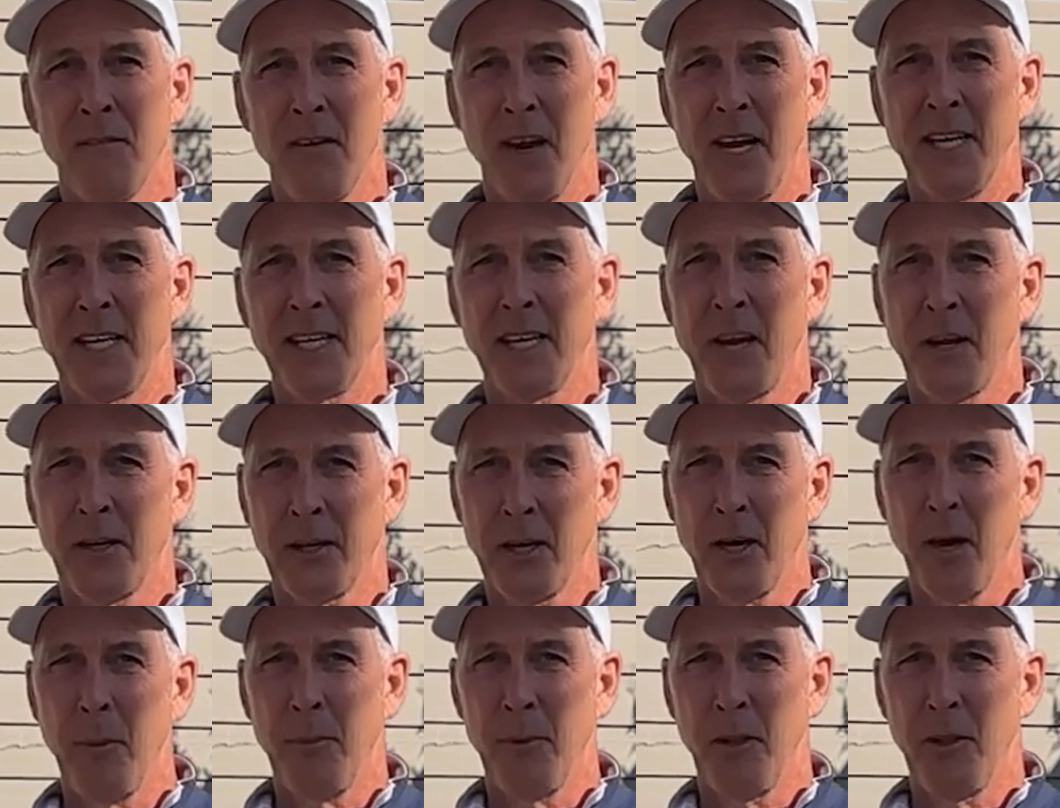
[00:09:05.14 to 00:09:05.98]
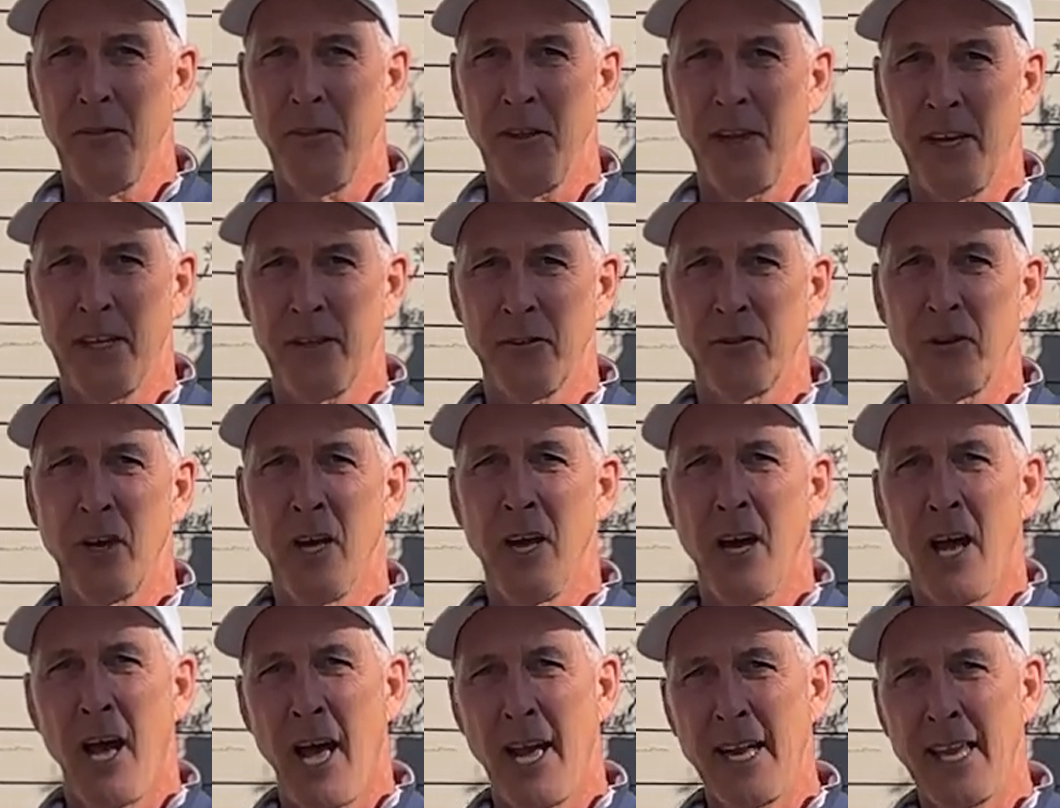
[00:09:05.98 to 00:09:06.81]
finding out a couple of things.
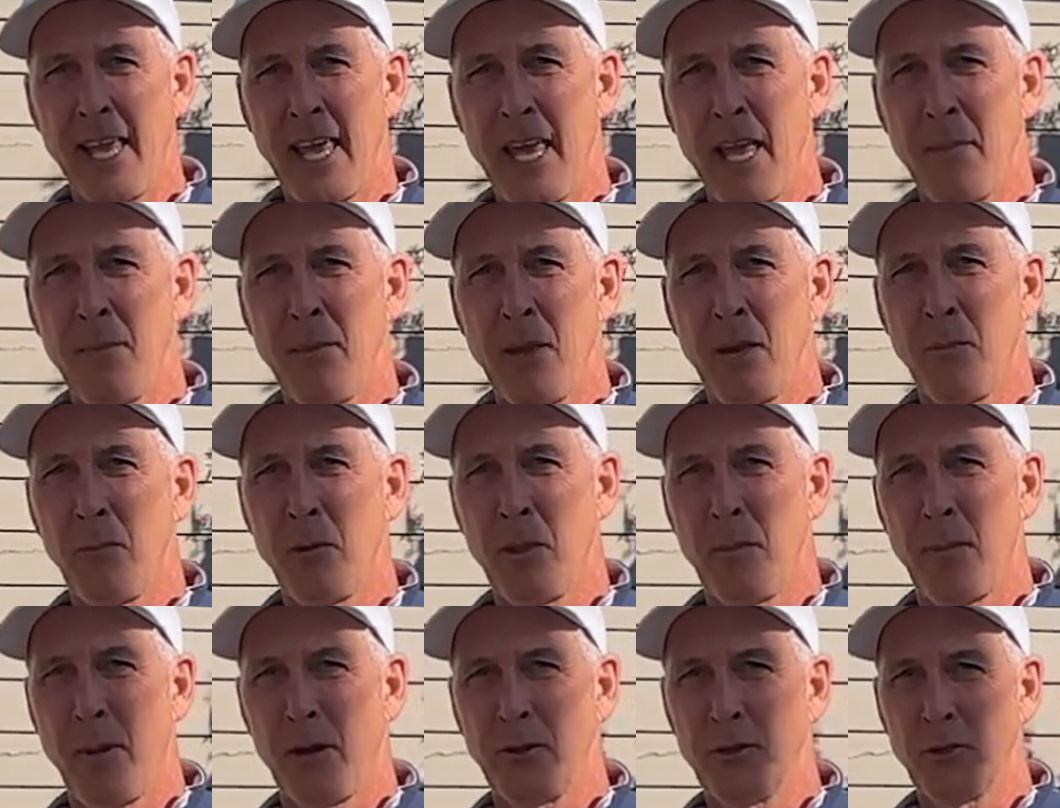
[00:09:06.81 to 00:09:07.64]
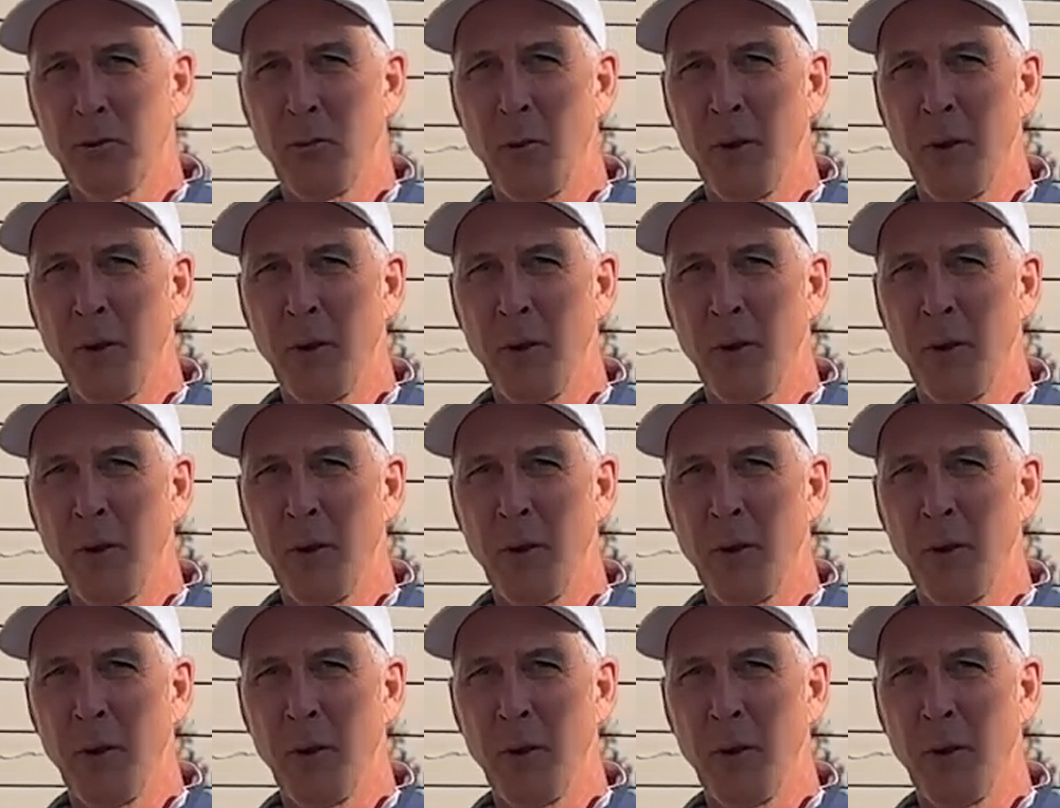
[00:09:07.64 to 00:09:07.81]
I came in with about